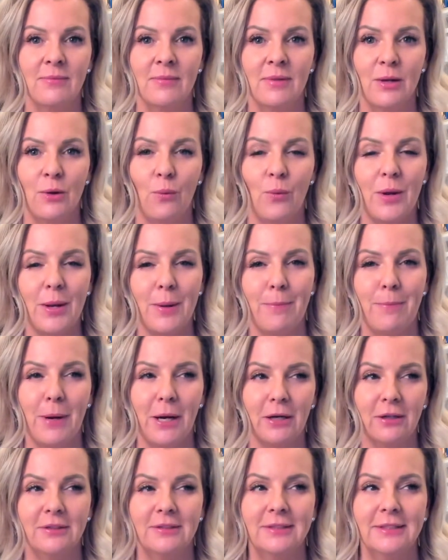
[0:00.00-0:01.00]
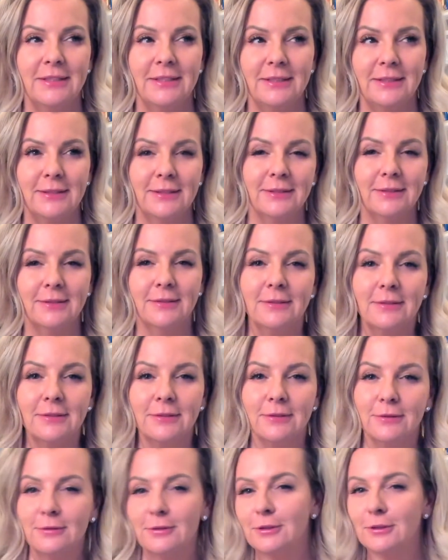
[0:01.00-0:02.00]
We apparently didn't
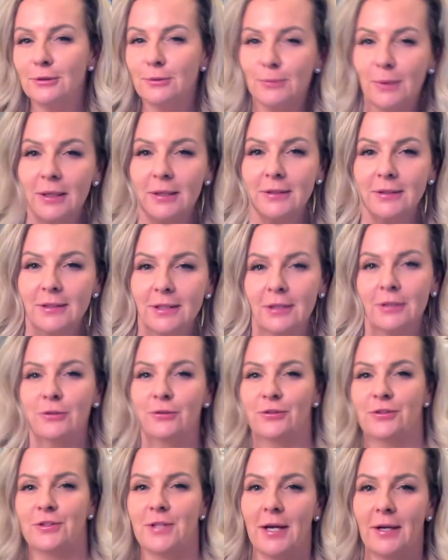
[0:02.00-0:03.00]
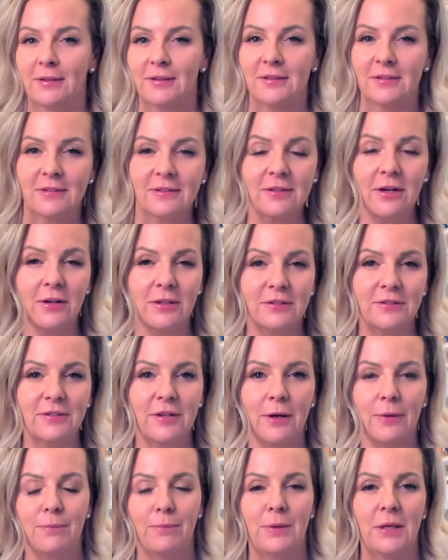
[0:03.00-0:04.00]
do too well at understanding this
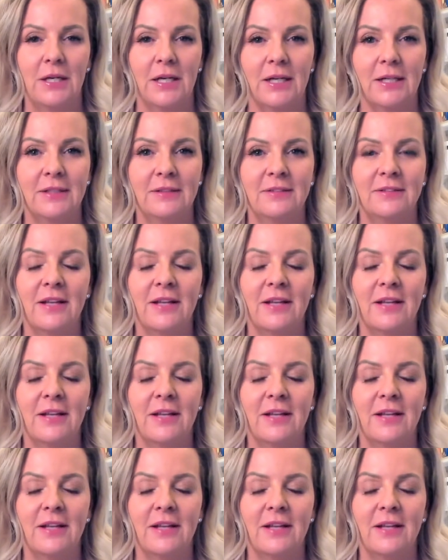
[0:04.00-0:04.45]
concept because